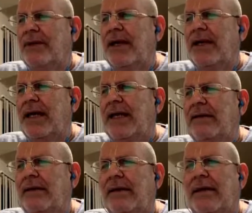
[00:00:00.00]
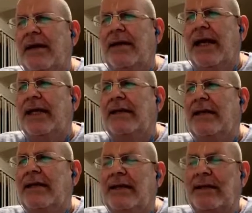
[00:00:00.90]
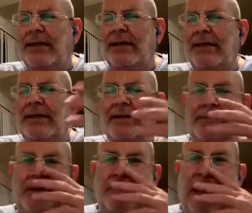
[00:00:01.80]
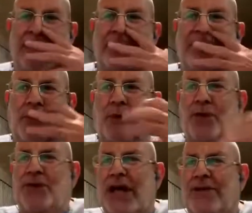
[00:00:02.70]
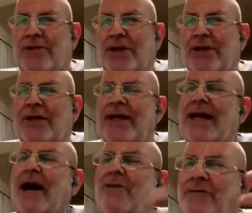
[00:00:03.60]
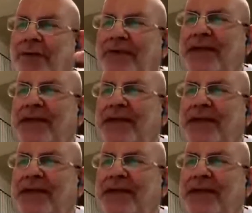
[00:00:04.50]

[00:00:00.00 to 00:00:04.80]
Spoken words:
and then in the Battle of Kurukshetra, and now from